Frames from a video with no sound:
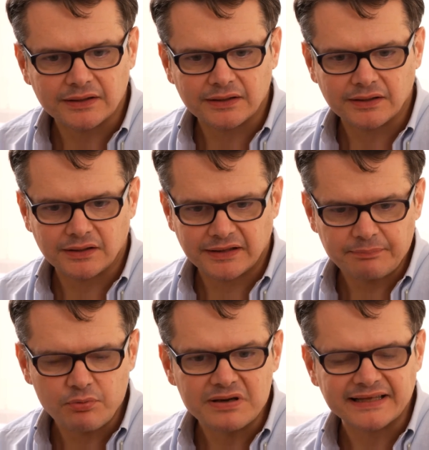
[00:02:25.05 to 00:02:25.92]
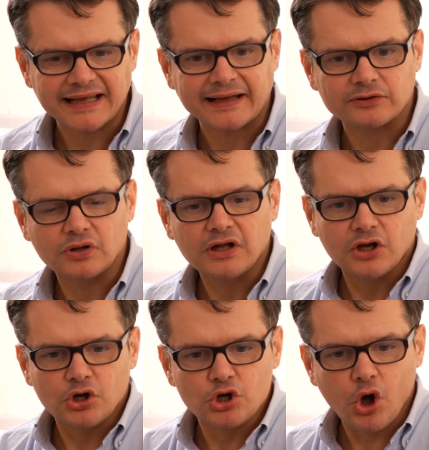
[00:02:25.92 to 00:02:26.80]
and before, during the
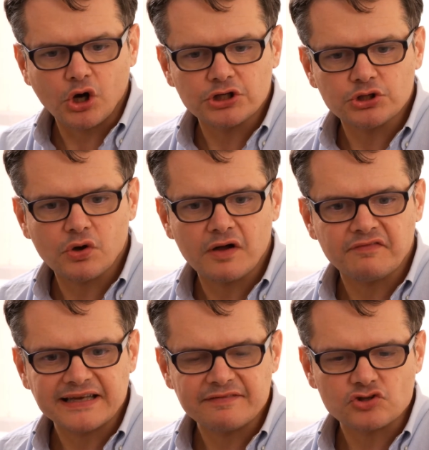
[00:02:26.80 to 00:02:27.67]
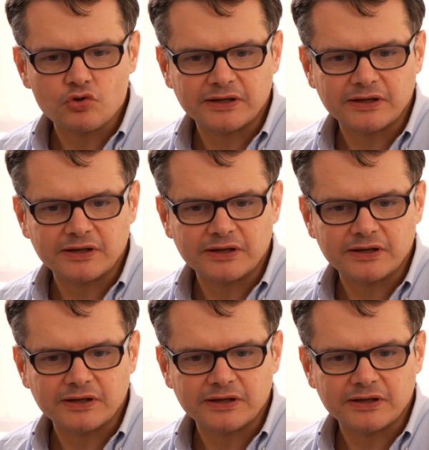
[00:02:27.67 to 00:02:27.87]
Republic, from Sicily.